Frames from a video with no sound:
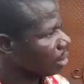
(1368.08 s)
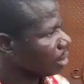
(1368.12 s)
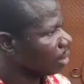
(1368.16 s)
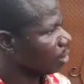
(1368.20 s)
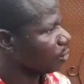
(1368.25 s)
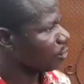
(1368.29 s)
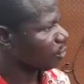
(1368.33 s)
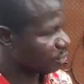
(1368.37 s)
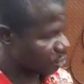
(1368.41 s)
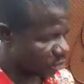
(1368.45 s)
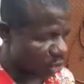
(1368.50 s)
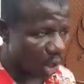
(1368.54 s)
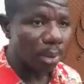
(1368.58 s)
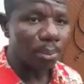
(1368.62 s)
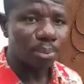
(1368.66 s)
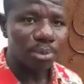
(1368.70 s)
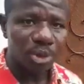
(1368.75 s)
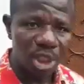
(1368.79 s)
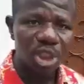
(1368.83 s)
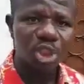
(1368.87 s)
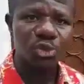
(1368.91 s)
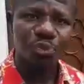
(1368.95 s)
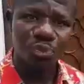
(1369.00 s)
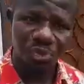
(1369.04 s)
from
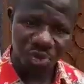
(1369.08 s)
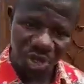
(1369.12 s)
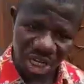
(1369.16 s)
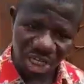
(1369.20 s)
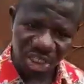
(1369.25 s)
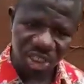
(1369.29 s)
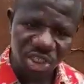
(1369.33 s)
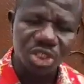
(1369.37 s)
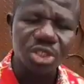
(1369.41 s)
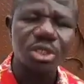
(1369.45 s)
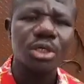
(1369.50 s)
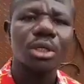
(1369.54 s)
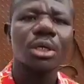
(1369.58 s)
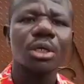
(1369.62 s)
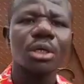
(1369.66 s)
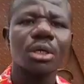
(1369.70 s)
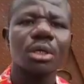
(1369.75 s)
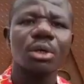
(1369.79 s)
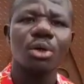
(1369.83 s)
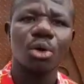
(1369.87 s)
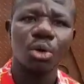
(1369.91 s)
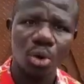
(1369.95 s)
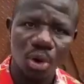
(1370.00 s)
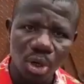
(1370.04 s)
these French
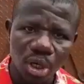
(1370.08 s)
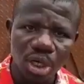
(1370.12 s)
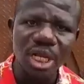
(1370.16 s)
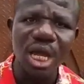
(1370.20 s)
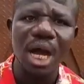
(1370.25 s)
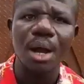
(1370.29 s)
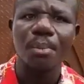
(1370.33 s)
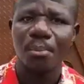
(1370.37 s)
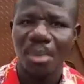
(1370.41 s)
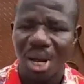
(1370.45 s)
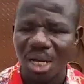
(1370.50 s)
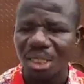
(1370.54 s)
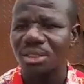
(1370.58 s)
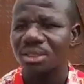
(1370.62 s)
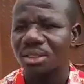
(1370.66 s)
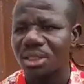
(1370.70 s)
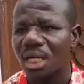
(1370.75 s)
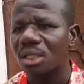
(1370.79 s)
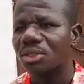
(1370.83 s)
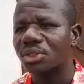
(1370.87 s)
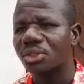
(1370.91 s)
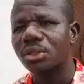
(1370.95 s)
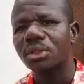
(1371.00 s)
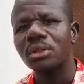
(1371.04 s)
colonial
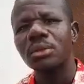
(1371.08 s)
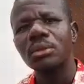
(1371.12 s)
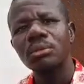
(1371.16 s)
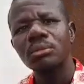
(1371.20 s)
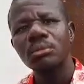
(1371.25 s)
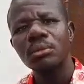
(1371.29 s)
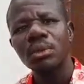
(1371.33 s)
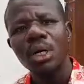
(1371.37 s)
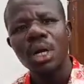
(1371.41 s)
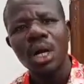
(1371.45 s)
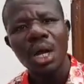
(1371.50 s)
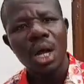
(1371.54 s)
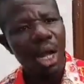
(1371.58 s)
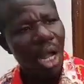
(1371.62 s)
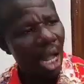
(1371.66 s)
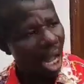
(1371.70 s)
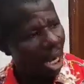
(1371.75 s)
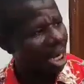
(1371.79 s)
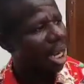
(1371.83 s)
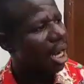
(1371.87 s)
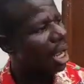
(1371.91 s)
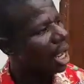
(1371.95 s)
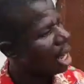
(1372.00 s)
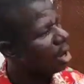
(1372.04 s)
masters.
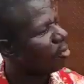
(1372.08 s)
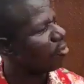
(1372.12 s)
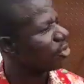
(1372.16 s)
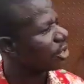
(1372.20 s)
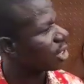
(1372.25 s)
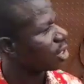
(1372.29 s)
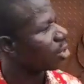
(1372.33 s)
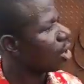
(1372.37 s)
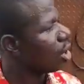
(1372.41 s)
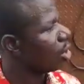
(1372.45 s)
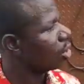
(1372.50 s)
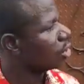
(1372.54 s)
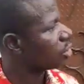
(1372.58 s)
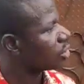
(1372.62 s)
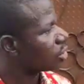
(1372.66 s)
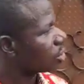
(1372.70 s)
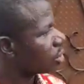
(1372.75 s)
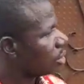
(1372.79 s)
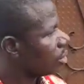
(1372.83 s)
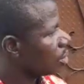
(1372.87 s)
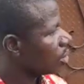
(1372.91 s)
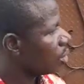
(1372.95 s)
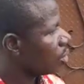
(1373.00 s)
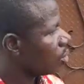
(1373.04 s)
And Ivory Coast
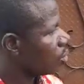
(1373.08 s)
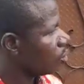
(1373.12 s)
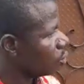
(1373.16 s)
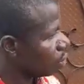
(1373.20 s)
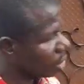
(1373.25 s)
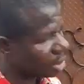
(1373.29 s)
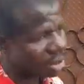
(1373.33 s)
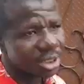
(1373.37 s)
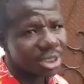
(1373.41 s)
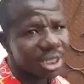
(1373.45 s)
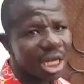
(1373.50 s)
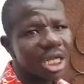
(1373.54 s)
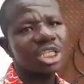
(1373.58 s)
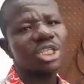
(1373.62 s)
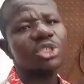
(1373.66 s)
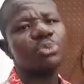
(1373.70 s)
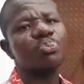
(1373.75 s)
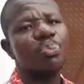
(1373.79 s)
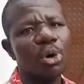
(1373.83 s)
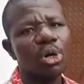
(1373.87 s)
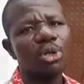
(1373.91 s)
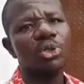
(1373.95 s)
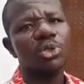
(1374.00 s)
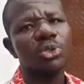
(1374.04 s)
was their
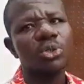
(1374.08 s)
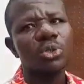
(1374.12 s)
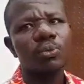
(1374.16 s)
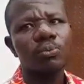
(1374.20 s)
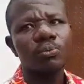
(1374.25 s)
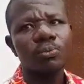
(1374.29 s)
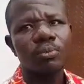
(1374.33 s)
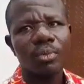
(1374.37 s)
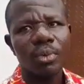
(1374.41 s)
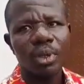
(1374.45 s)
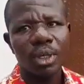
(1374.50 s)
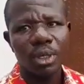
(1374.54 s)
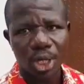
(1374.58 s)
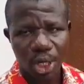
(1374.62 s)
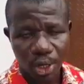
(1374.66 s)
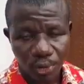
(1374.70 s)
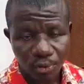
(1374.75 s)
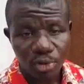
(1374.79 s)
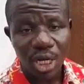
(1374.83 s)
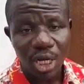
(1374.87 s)
spot. Even